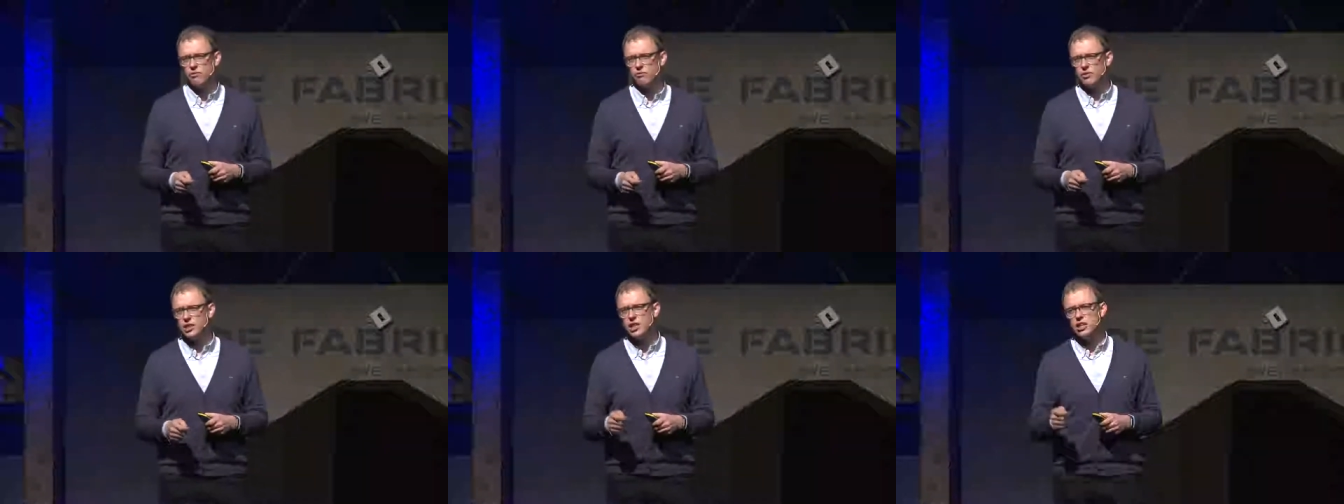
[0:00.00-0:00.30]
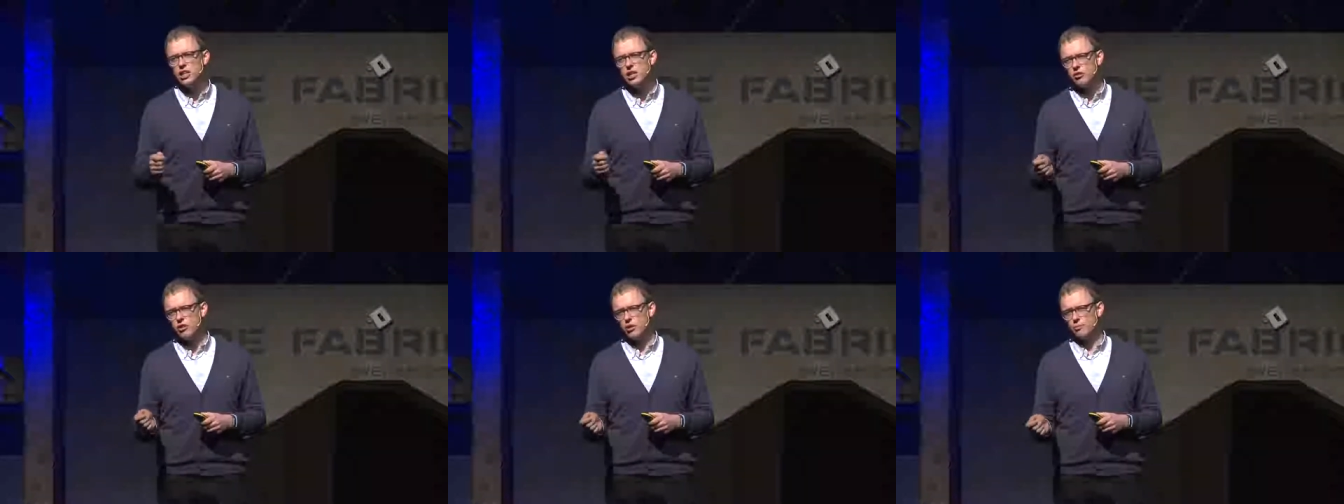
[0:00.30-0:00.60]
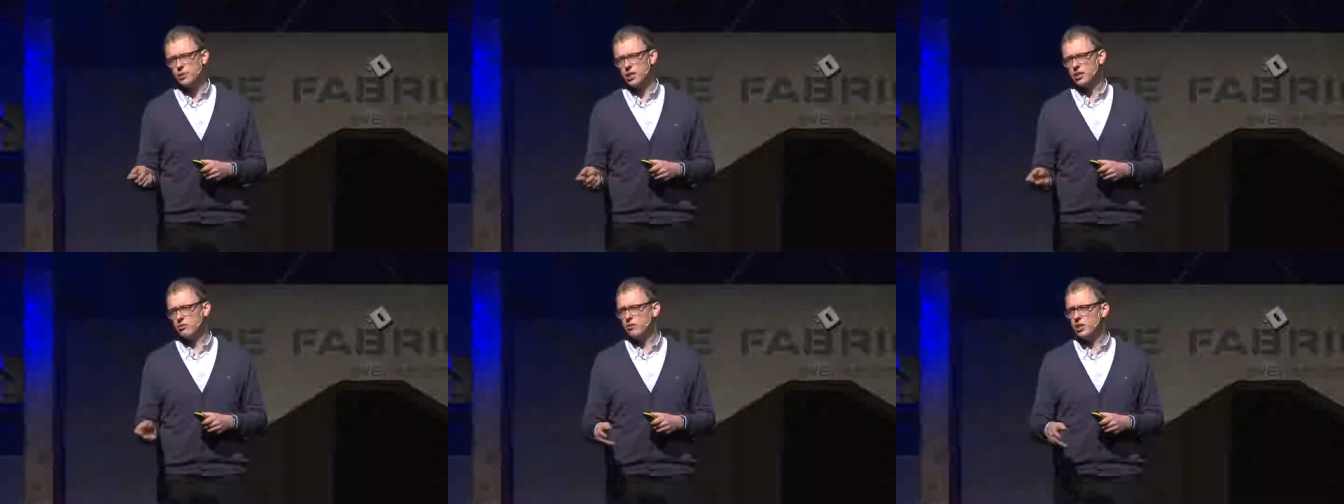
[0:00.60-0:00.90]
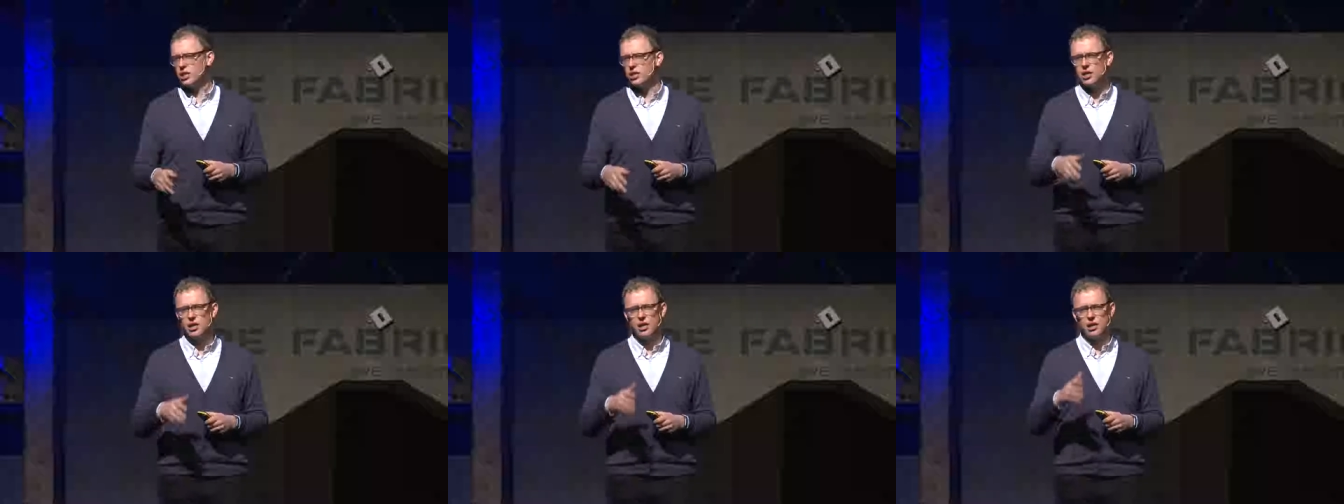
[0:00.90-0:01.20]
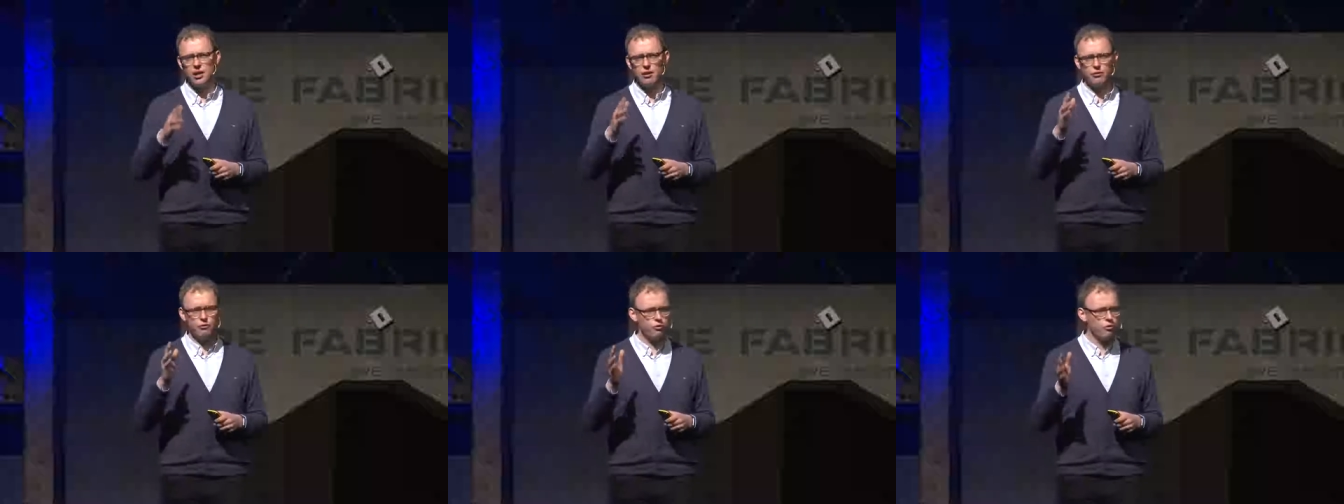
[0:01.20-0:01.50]
we deliver between
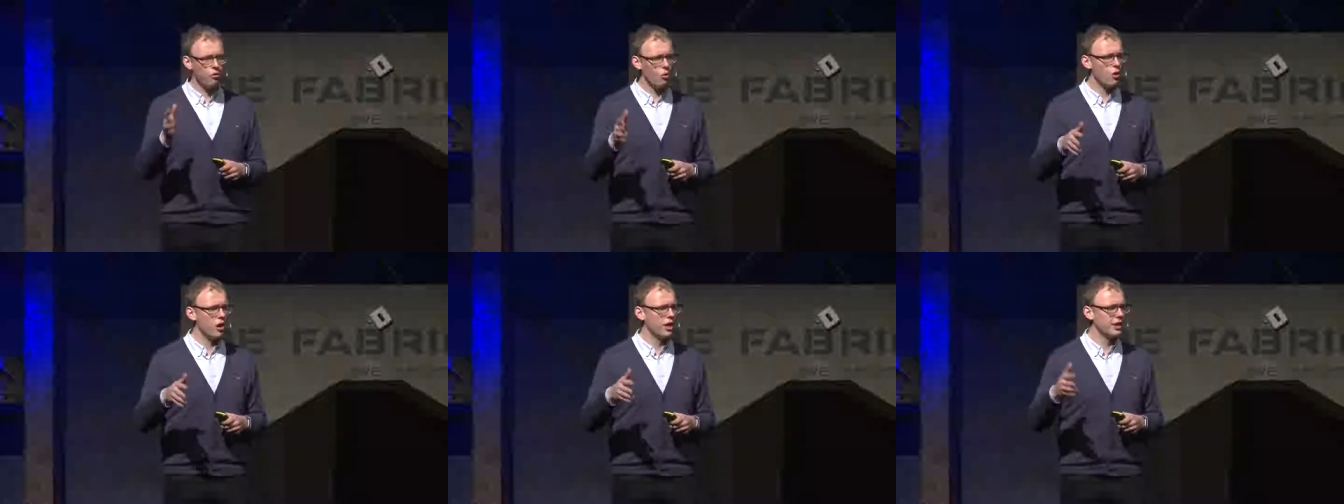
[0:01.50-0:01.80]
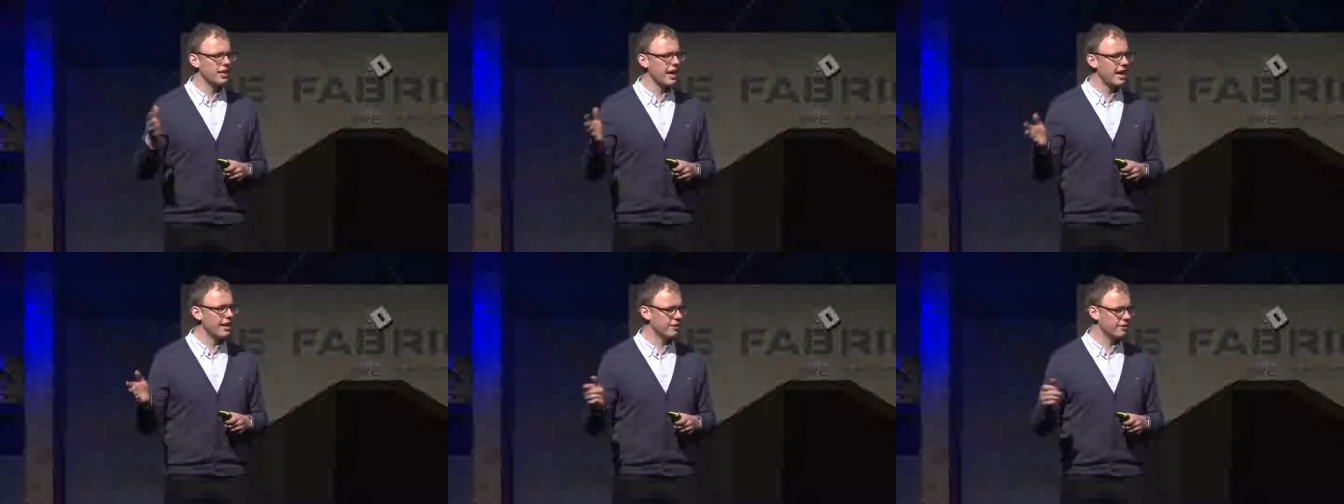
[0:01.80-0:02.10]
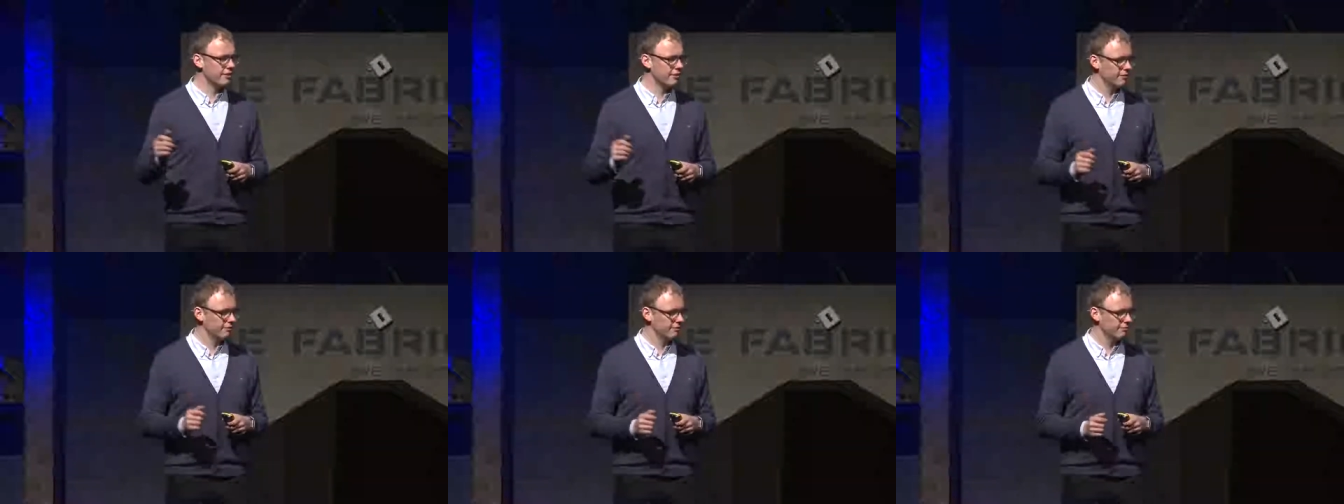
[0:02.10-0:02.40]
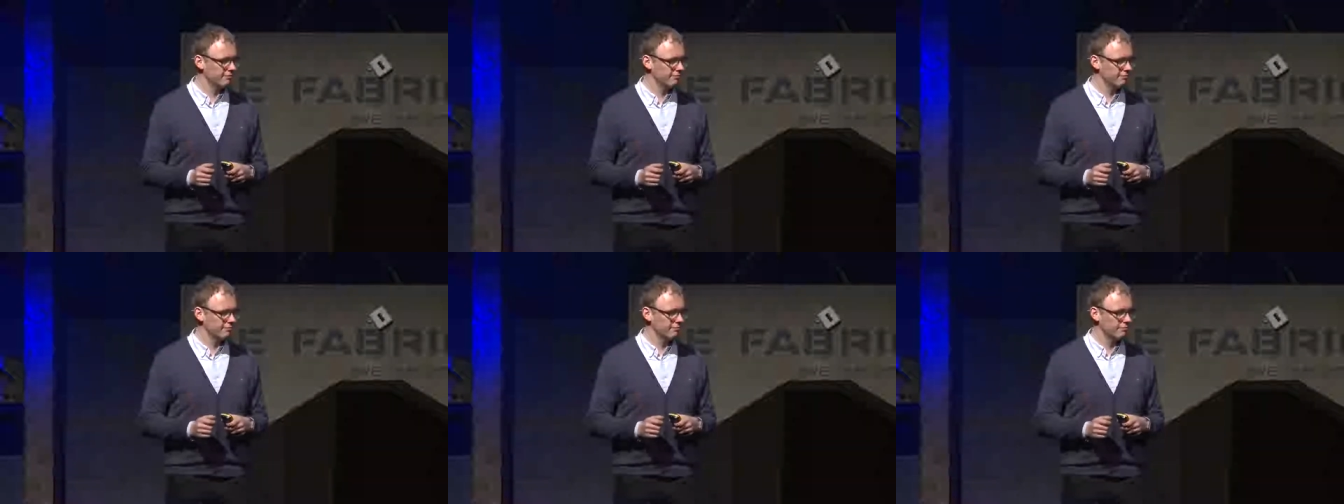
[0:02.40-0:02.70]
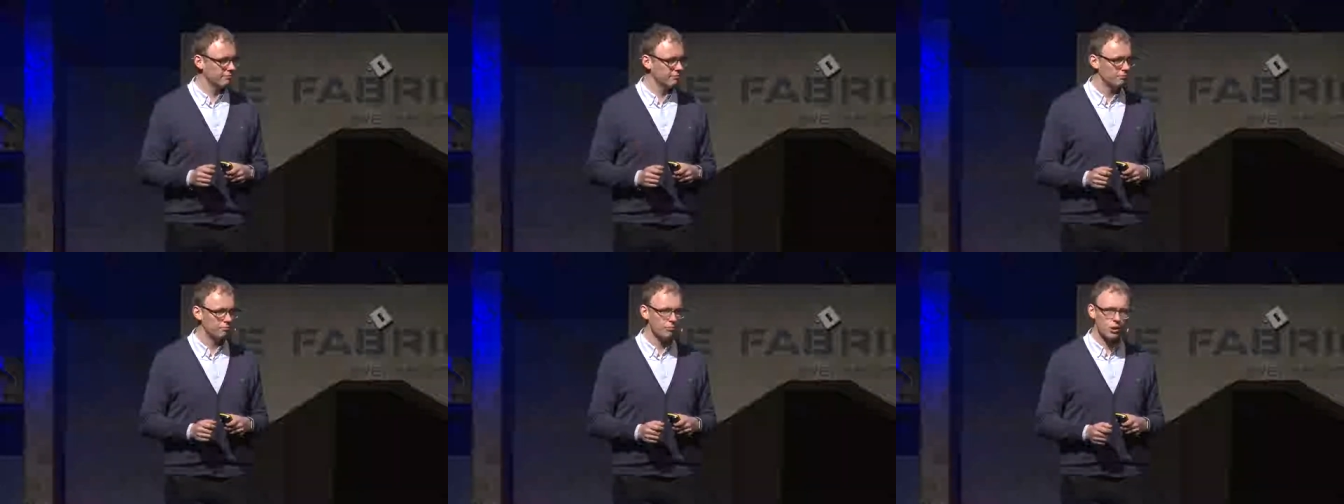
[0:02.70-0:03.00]
uh, 4 and 8,
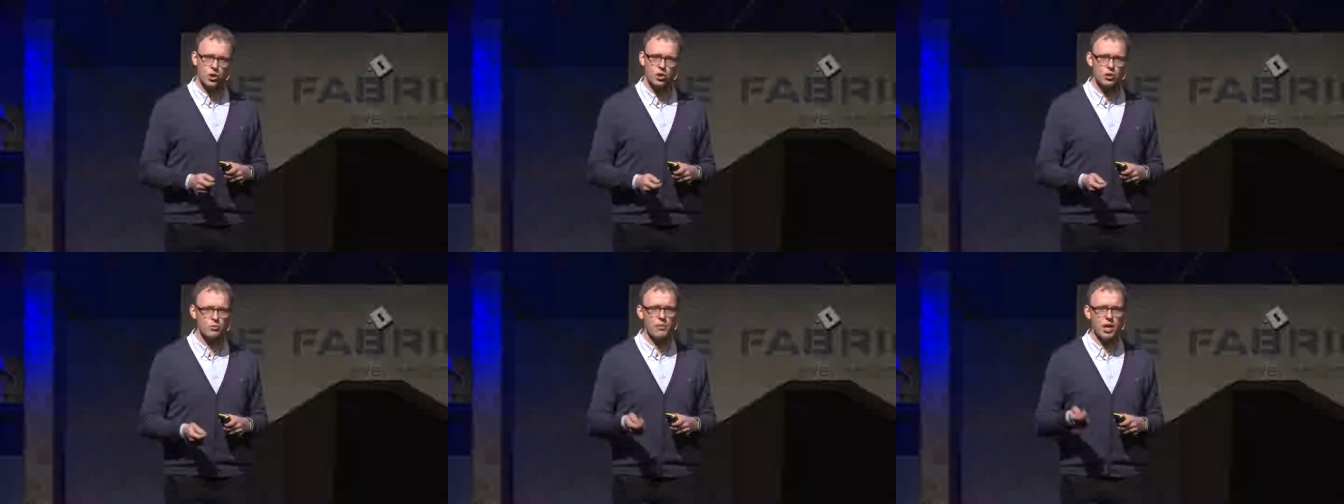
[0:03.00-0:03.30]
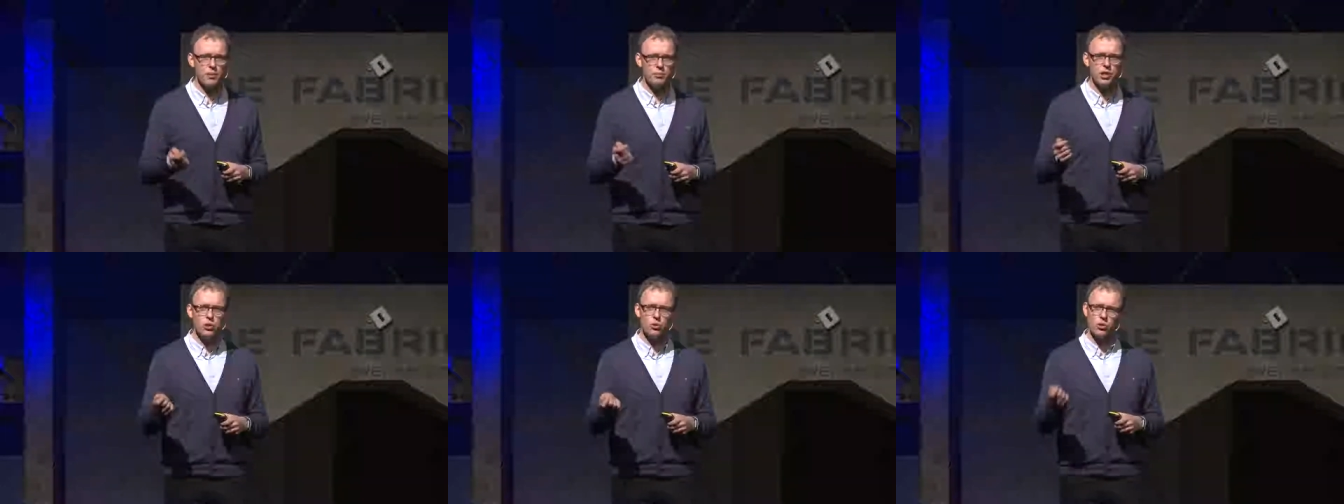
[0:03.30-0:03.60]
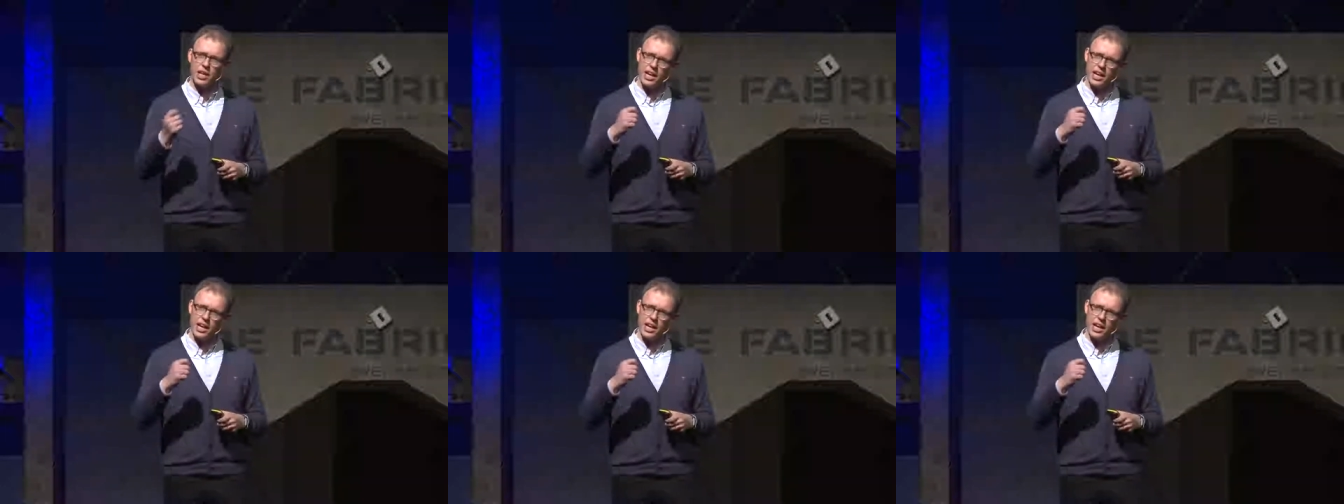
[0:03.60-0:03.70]
because maybe you